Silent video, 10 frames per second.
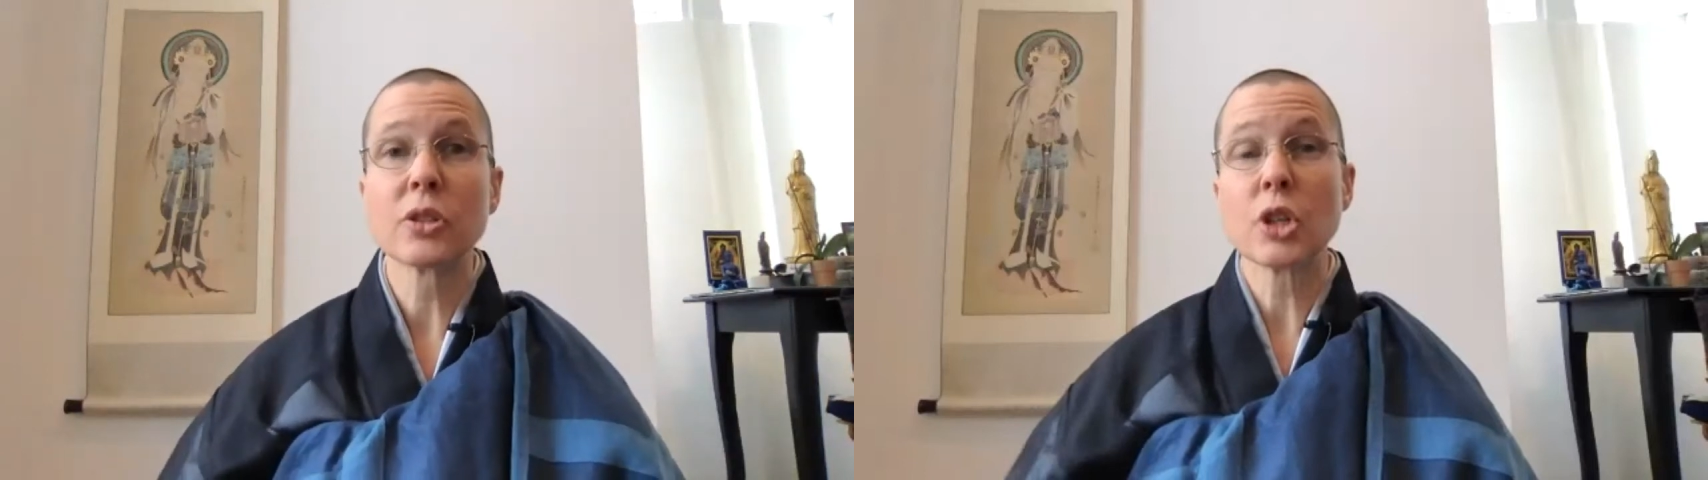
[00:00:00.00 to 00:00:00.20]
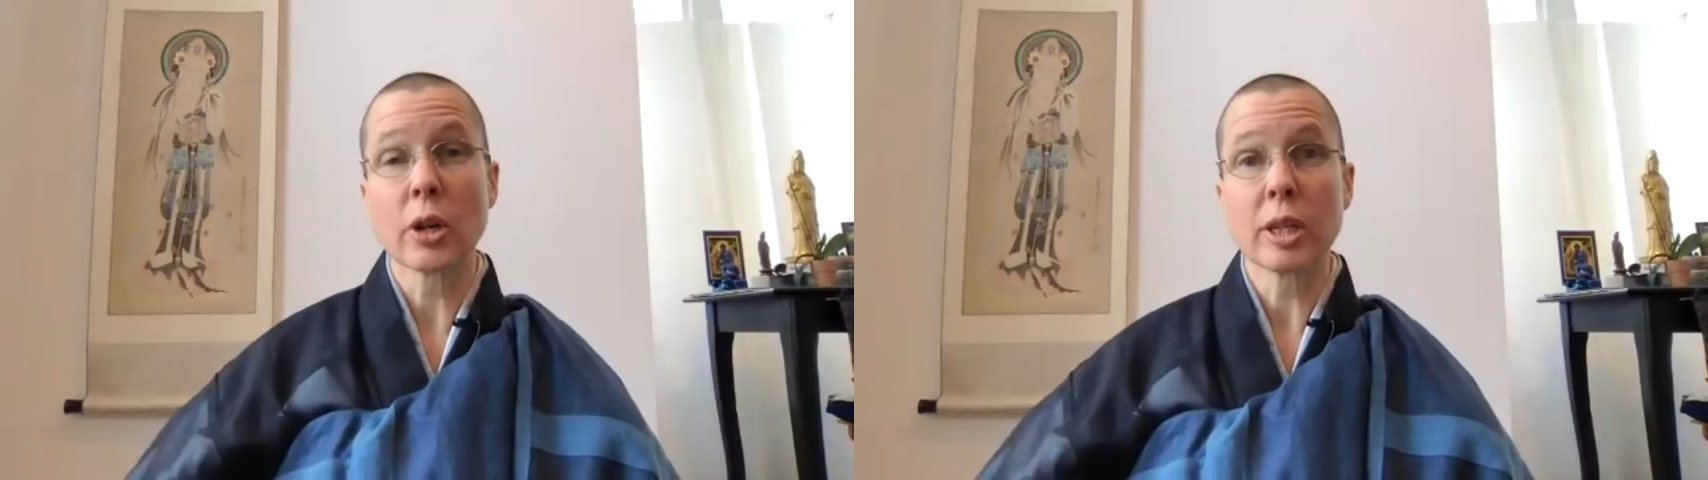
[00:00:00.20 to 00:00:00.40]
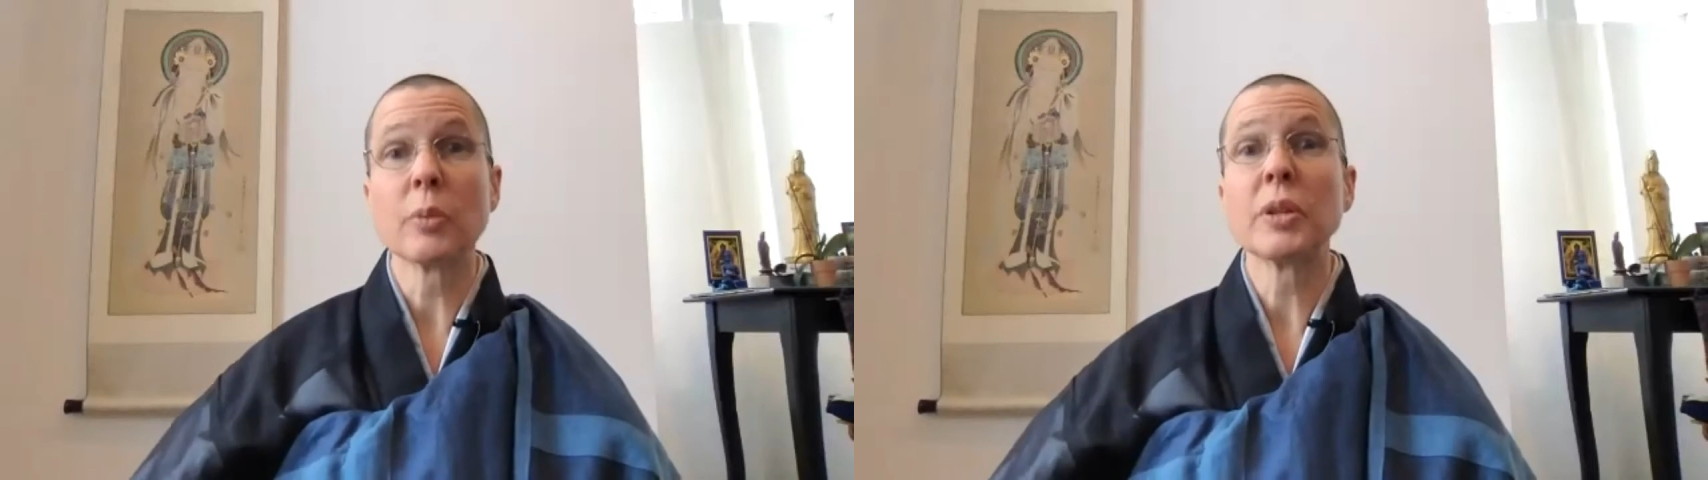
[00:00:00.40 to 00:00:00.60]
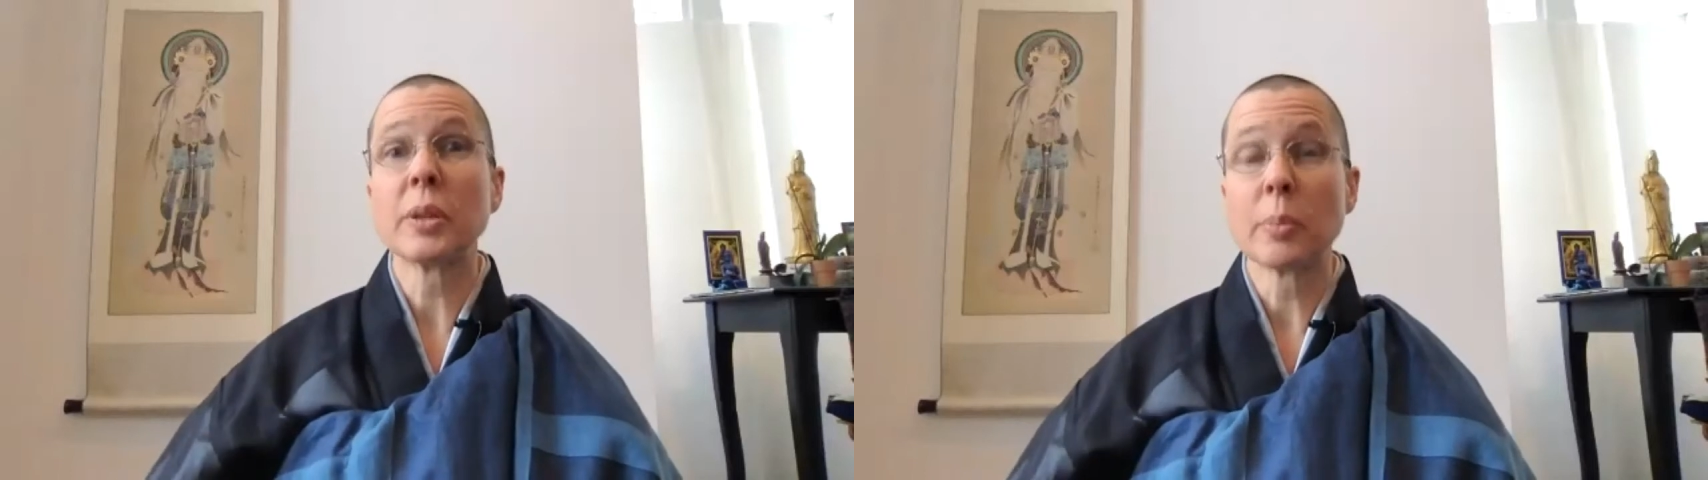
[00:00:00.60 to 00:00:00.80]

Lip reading: starting with the